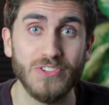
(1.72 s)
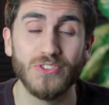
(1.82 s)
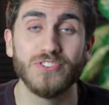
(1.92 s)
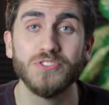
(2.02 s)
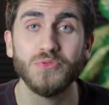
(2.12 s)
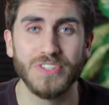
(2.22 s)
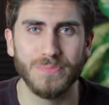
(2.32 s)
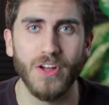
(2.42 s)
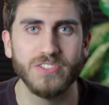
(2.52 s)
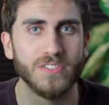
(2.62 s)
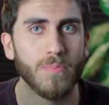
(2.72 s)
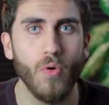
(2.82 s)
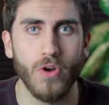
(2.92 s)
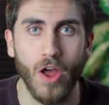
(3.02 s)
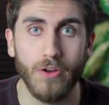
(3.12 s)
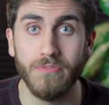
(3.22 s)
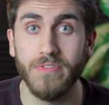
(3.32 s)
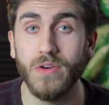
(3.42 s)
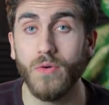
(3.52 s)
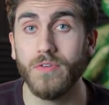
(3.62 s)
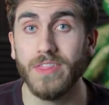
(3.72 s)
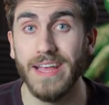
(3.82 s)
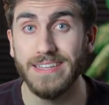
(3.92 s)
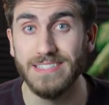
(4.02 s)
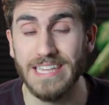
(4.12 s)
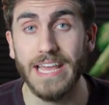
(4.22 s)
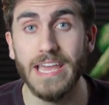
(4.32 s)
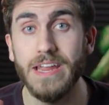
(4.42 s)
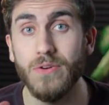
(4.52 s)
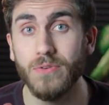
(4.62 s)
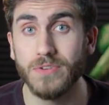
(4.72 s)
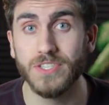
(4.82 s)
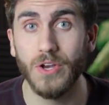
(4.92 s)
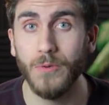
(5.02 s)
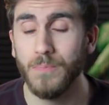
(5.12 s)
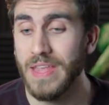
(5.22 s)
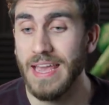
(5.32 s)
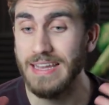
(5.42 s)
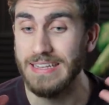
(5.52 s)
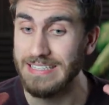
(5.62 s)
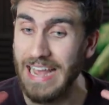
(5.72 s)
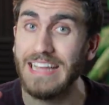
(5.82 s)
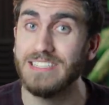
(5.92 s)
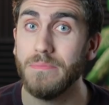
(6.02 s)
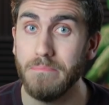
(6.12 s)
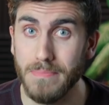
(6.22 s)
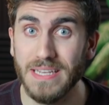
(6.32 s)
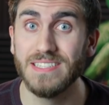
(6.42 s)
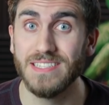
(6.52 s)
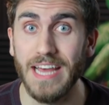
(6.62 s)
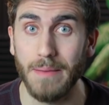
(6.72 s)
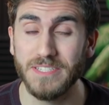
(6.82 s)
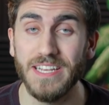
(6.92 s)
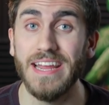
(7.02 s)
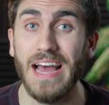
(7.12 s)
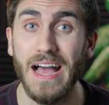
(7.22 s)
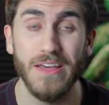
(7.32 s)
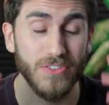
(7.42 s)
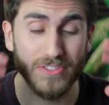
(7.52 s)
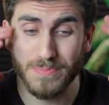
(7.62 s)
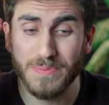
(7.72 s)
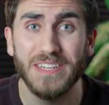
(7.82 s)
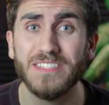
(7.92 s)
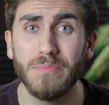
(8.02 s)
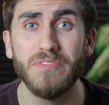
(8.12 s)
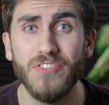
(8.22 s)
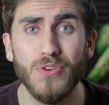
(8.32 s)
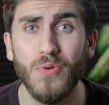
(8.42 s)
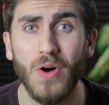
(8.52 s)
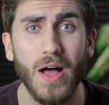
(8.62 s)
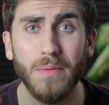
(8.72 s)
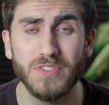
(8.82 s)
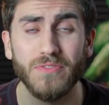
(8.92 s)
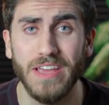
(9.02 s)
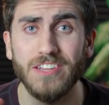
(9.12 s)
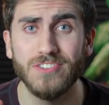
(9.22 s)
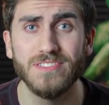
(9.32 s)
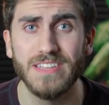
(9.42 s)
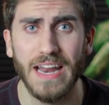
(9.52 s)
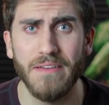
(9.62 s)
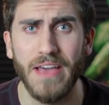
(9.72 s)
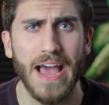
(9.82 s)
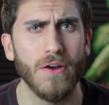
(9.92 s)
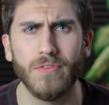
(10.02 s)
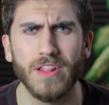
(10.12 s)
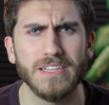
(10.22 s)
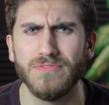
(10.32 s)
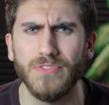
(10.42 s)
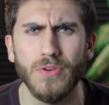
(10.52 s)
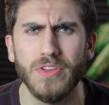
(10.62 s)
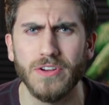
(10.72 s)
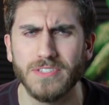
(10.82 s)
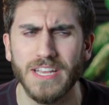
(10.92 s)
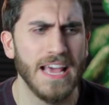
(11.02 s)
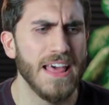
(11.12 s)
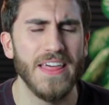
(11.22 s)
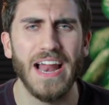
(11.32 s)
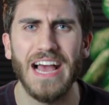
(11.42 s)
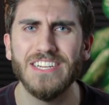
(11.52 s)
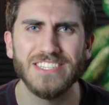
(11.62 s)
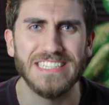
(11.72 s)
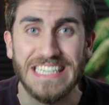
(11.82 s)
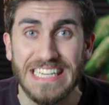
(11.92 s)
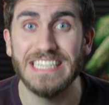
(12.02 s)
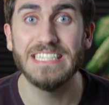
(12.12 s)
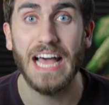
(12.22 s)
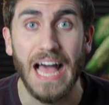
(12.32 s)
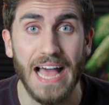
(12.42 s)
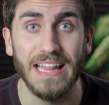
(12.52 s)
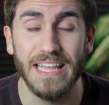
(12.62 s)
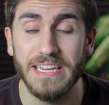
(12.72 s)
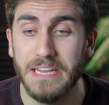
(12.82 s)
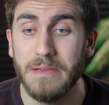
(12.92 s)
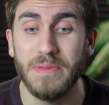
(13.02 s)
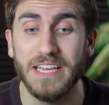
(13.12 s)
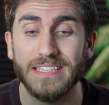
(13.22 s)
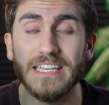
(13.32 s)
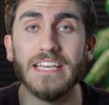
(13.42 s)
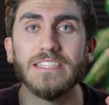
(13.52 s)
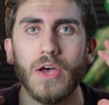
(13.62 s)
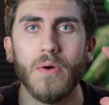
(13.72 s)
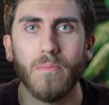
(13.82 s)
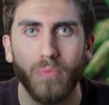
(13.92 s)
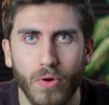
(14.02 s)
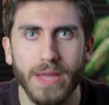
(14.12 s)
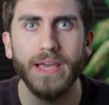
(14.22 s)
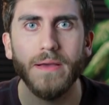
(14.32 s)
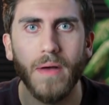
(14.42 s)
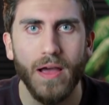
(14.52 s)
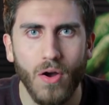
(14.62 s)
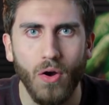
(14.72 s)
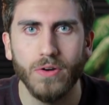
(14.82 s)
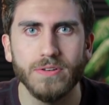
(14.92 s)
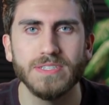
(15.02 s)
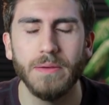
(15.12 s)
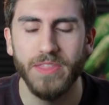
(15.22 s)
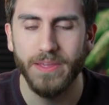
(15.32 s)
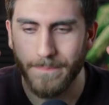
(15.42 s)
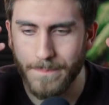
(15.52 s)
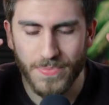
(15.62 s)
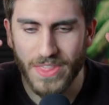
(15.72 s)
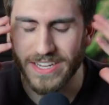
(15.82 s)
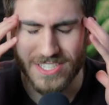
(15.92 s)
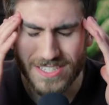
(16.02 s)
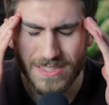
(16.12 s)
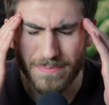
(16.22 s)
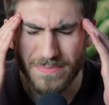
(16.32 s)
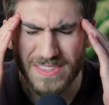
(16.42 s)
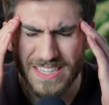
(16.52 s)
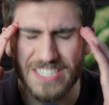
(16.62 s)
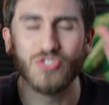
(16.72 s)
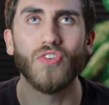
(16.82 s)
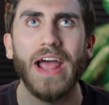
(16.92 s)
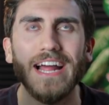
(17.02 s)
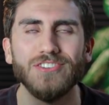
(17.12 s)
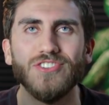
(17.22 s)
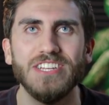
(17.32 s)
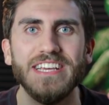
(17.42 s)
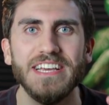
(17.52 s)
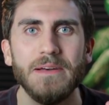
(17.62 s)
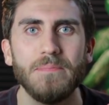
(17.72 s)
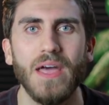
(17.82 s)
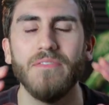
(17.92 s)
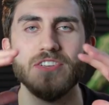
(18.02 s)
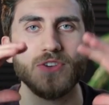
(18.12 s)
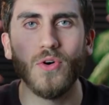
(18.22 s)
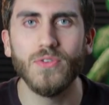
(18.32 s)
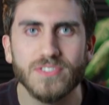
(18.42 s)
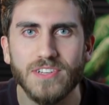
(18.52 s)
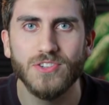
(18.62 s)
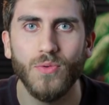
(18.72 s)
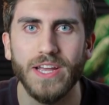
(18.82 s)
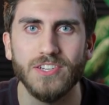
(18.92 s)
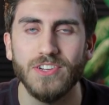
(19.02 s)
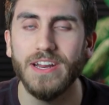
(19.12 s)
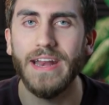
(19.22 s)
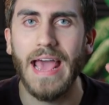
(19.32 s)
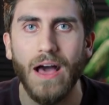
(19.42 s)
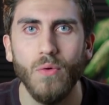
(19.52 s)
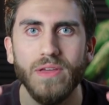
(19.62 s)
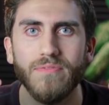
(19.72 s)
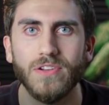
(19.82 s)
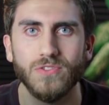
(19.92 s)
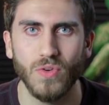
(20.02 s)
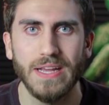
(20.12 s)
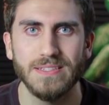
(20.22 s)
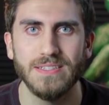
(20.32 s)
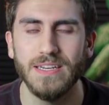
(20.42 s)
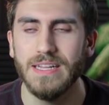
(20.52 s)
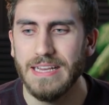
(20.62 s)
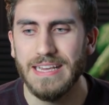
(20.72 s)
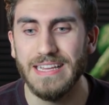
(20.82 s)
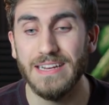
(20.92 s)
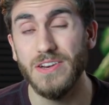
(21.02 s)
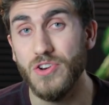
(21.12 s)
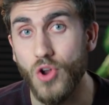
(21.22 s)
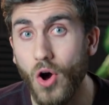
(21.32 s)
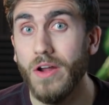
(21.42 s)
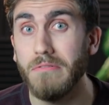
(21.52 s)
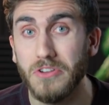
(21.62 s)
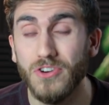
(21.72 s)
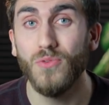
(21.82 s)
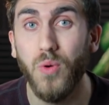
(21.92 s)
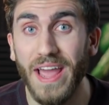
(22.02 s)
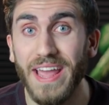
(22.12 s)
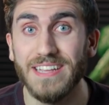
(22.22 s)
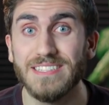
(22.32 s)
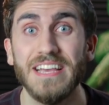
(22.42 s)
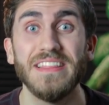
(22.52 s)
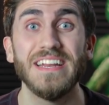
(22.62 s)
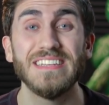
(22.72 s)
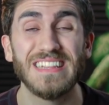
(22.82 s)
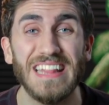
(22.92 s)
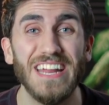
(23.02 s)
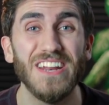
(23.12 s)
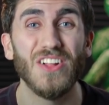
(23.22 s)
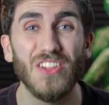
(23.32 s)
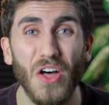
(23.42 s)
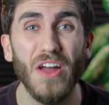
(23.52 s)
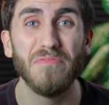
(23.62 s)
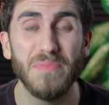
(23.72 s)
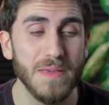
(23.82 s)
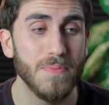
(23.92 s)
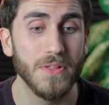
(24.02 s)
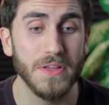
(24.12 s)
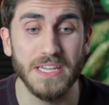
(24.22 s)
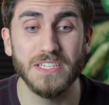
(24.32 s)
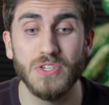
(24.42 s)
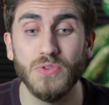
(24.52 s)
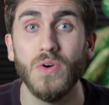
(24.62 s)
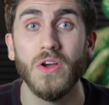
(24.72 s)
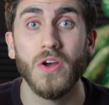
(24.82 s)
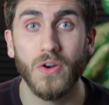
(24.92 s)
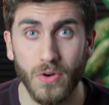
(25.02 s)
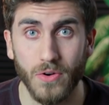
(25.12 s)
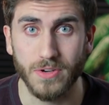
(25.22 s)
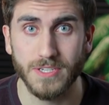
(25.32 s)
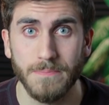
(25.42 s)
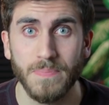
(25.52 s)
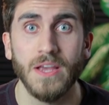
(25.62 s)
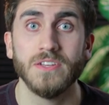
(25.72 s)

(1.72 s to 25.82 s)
The church's response to pornography over the last decade or so has had some missteps, and I, there's been some a few observations that I've had over the last few years that I just need to highlight because it's breaking my heart, some of the, like, just the the tragedy of this whole situation and how we've addressed it in not good ways that has led a lot of people into hurt.